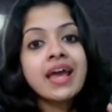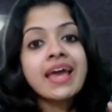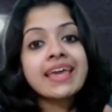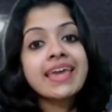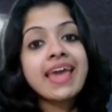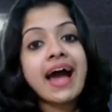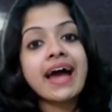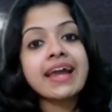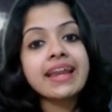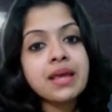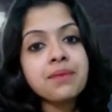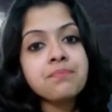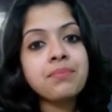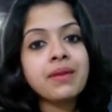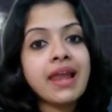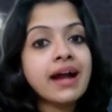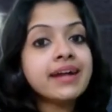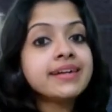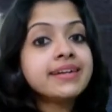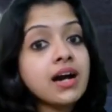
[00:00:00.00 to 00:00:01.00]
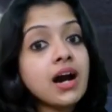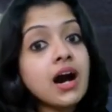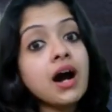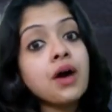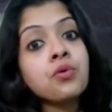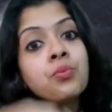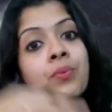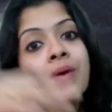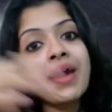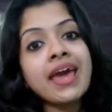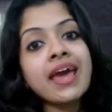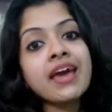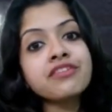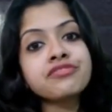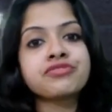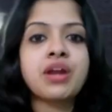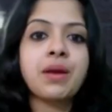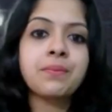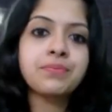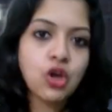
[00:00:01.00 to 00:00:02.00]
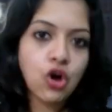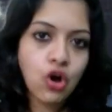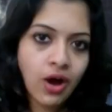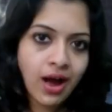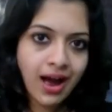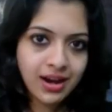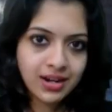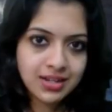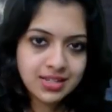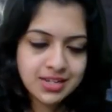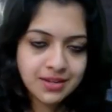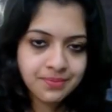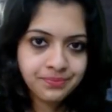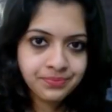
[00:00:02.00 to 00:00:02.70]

carry blood away from your heart.